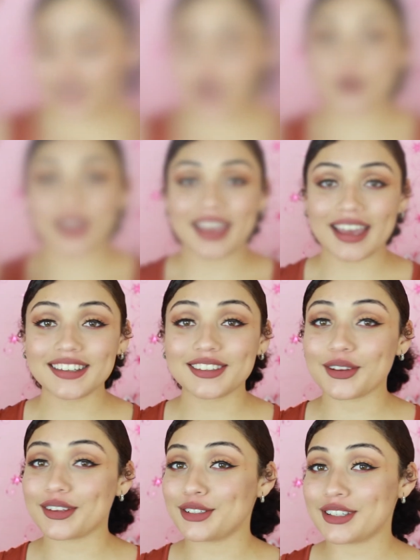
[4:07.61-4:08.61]
Okay guys,
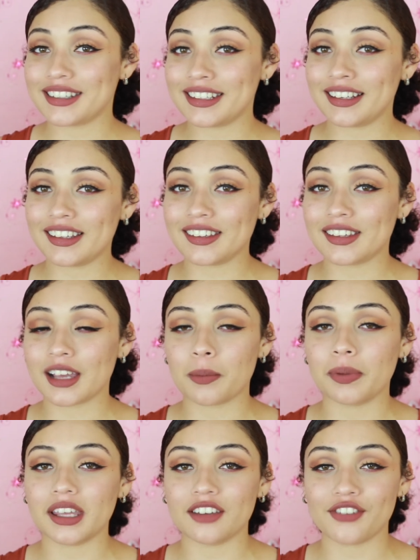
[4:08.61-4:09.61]
so as you can see, this is a
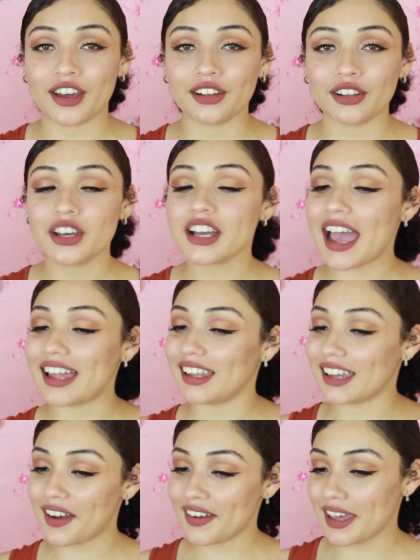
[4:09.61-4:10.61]
complete and final look. I
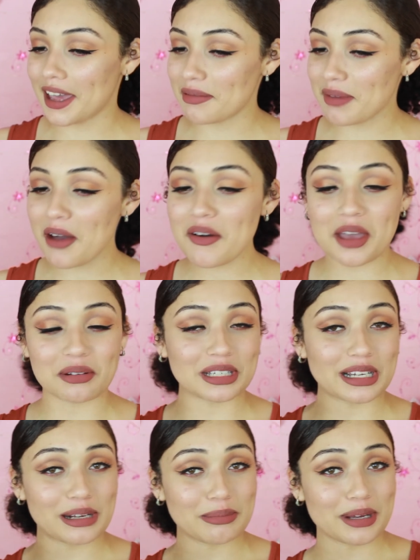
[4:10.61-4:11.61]
like how it came out. It was
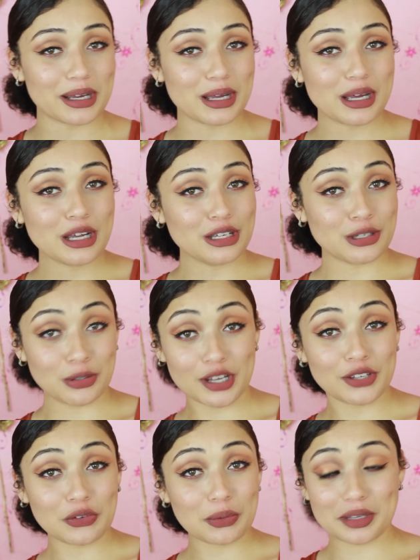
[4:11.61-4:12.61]
a little bit
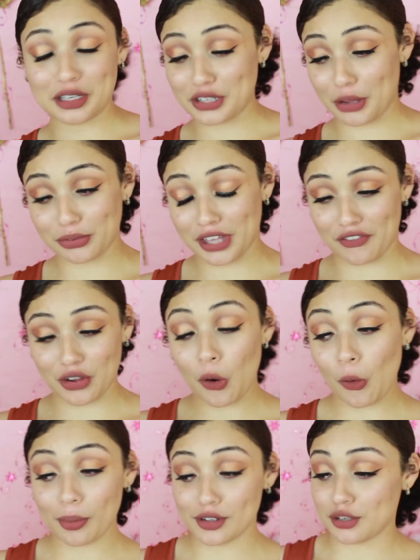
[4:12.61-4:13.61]
stressful because I was having a
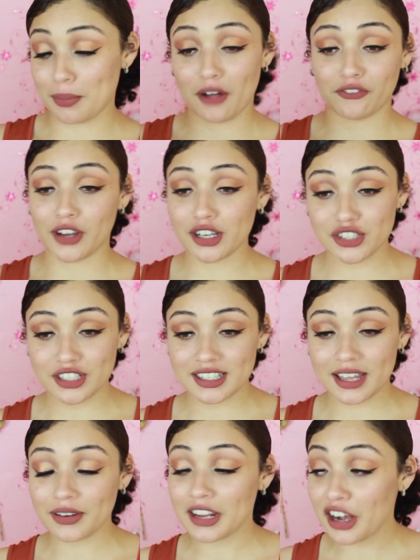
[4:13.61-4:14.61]
whole bunch of malfunctions
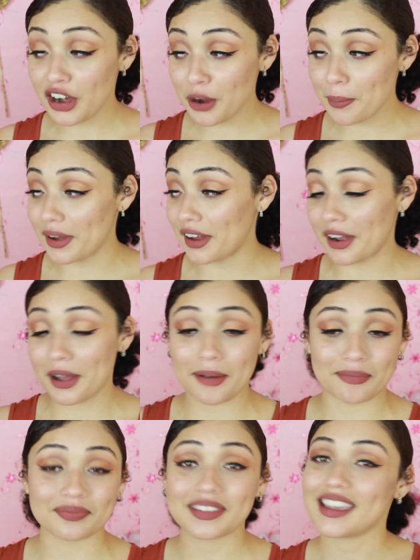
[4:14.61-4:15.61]
down here, but
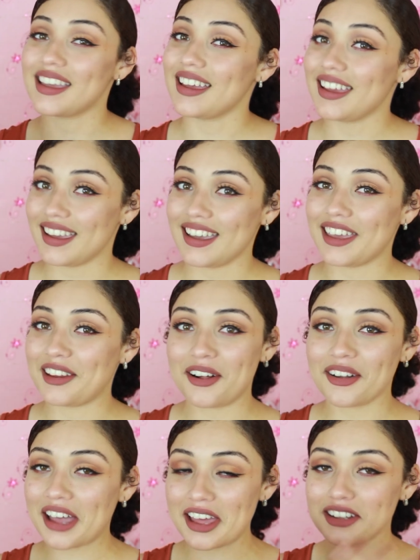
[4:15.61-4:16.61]
it
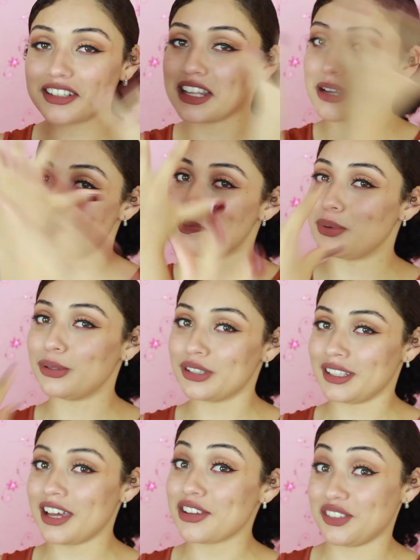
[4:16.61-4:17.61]
all kind of like pulled
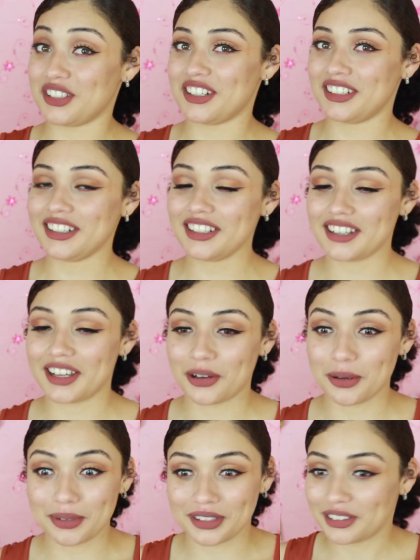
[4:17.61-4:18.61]
together, didn't it? I
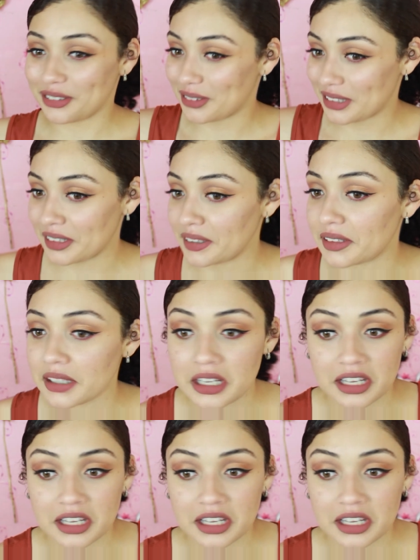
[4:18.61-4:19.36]
hope so, because